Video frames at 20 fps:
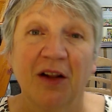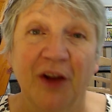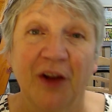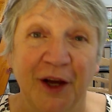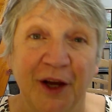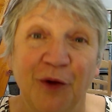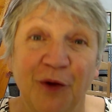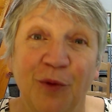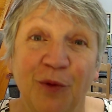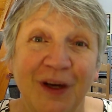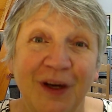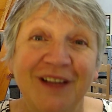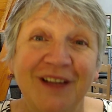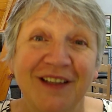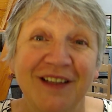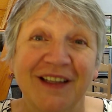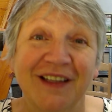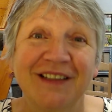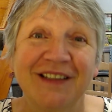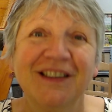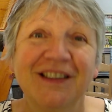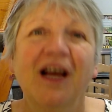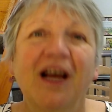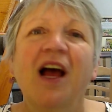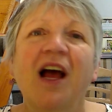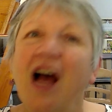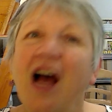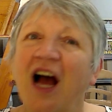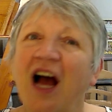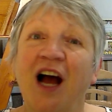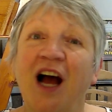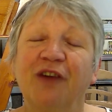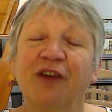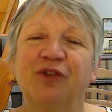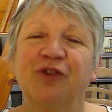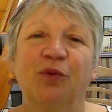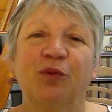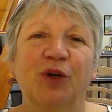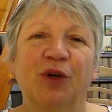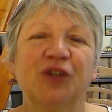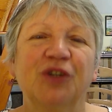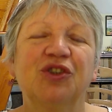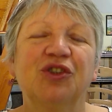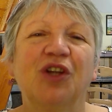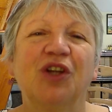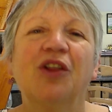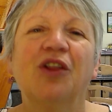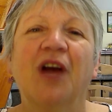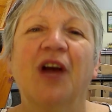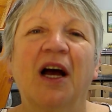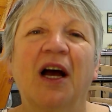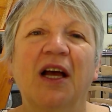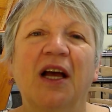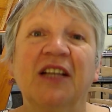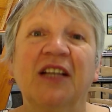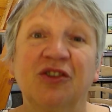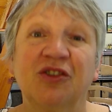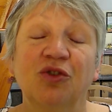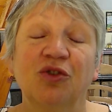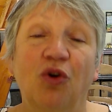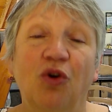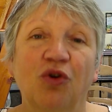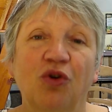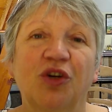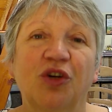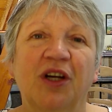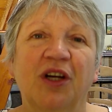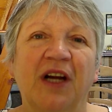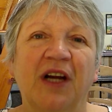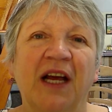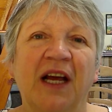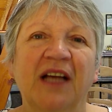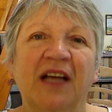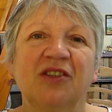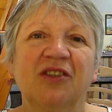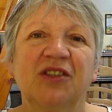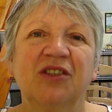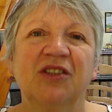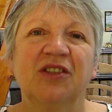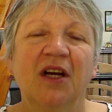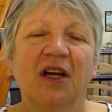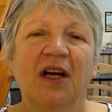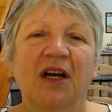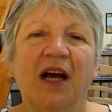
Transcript: like we did afterwards, that is not correct,